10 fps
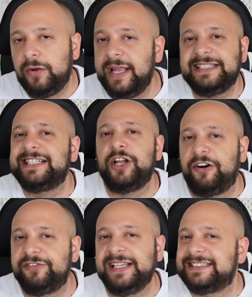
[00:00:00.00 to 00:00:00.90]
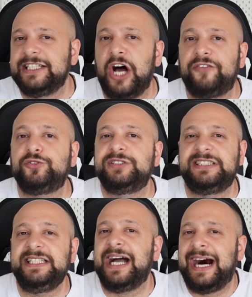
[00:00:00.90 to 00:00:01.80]
It's enough. It's enough to
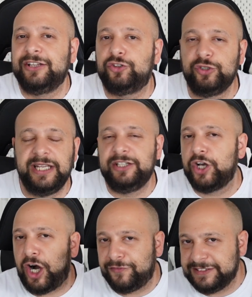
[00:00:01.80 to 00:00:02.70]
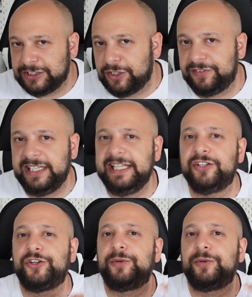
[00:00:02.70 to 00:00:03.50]
see Anton in the offices of Inter,